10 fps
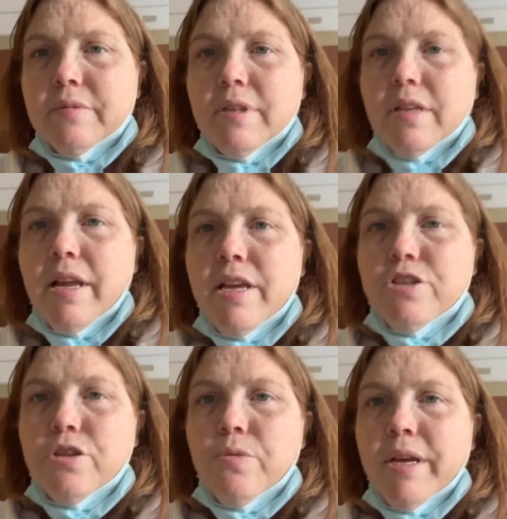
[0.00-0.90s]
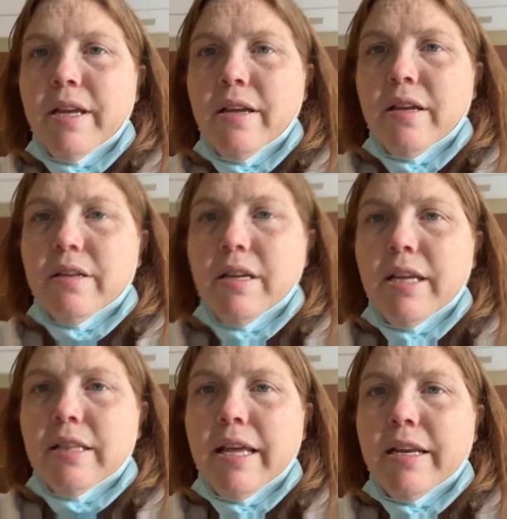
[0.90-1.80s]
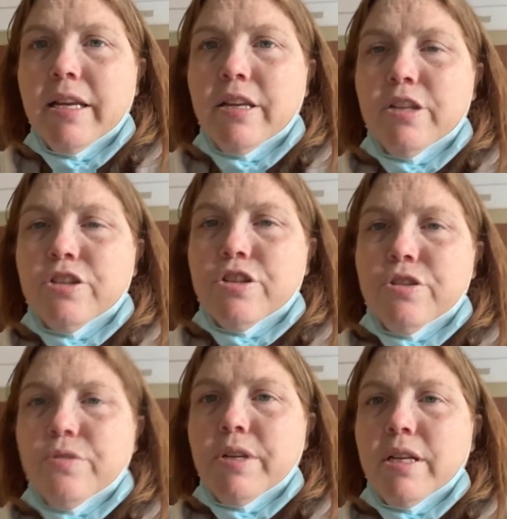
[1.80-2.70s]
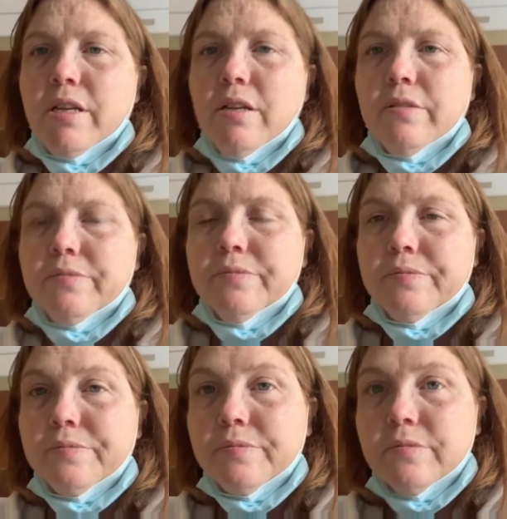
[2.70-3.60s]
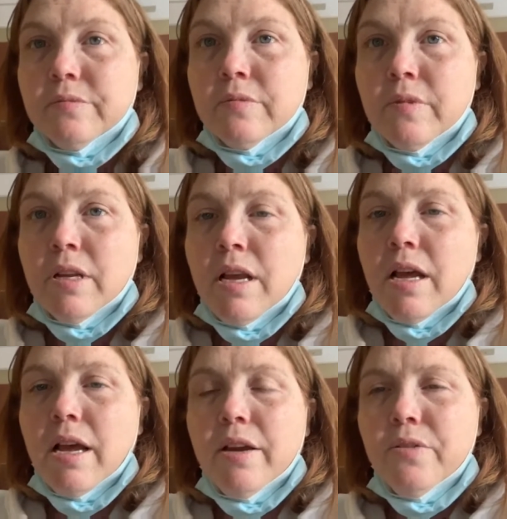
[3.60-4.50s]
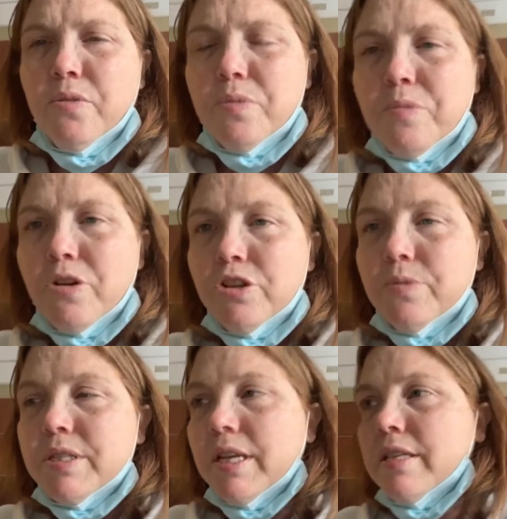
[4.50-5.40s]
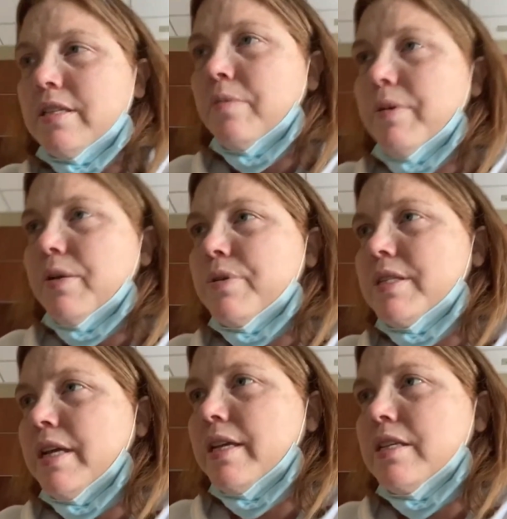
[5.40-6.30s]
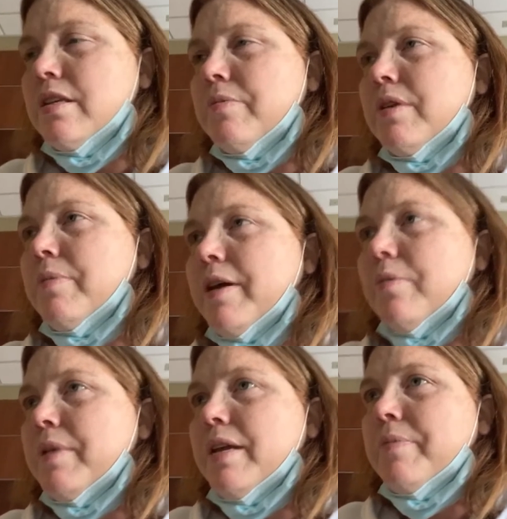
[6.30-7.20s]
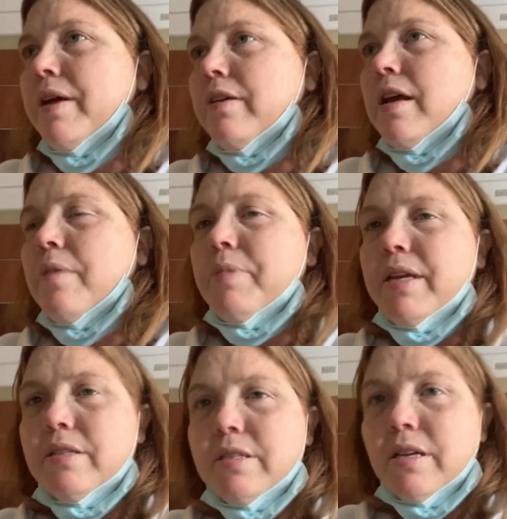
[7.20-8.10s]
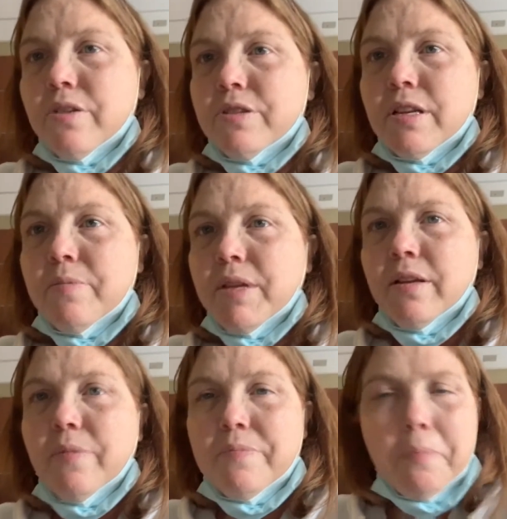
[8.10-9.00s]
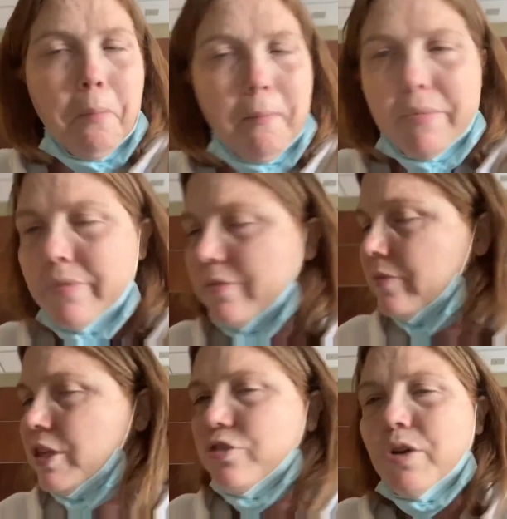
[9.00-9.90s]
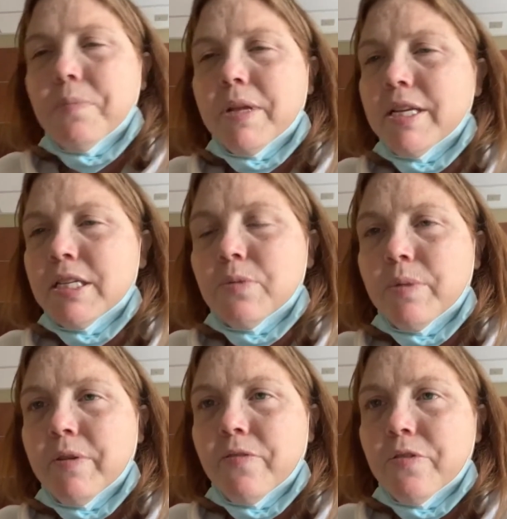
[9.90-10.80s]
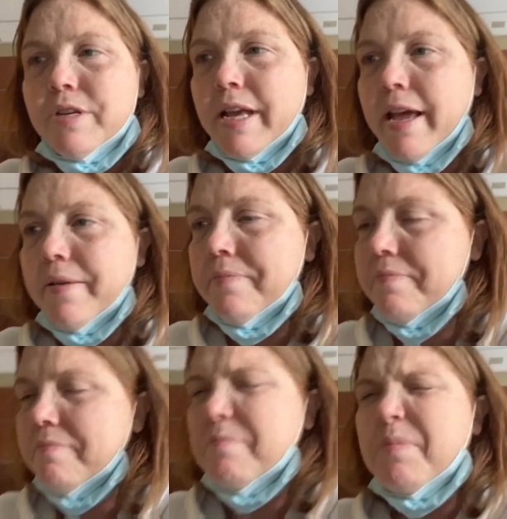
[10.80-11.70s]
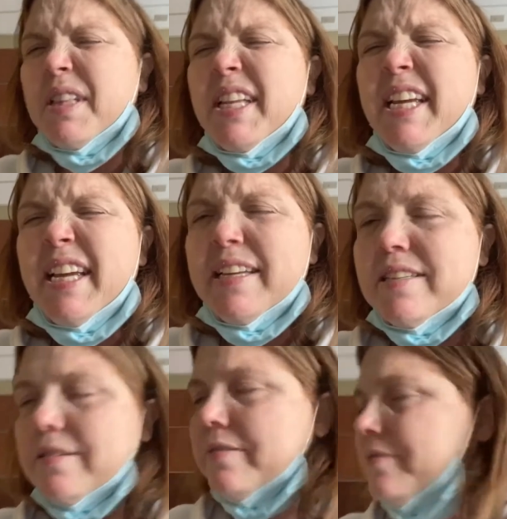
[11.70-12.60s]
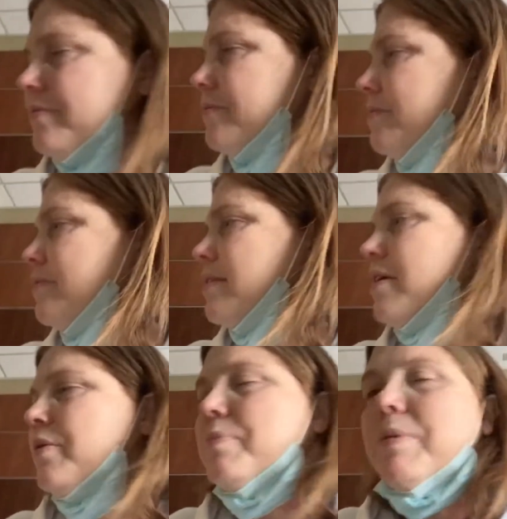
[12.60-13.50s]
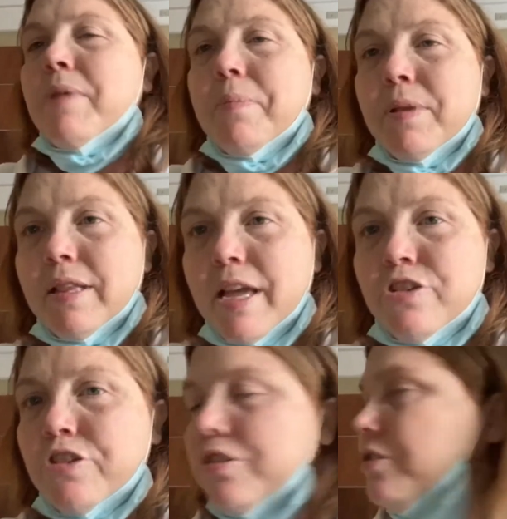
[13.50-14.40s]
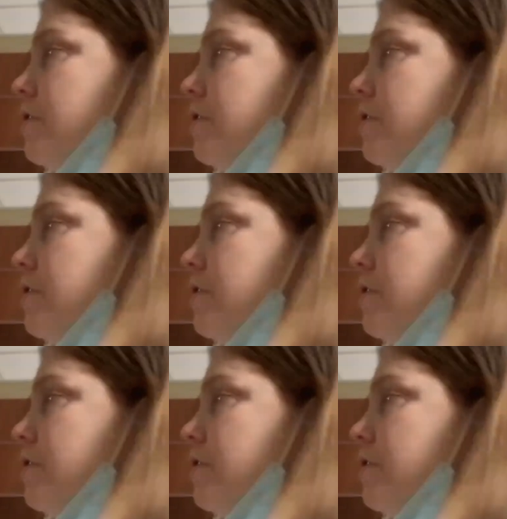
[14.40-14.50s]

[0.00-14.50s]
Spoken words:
Hey, Joanne. Hey, Lennon and Judy. I don't know what Marcia was saying. Somebody was saying something about me about not being sick or something. Trade places with me for a day. Please. It would be my pleasure.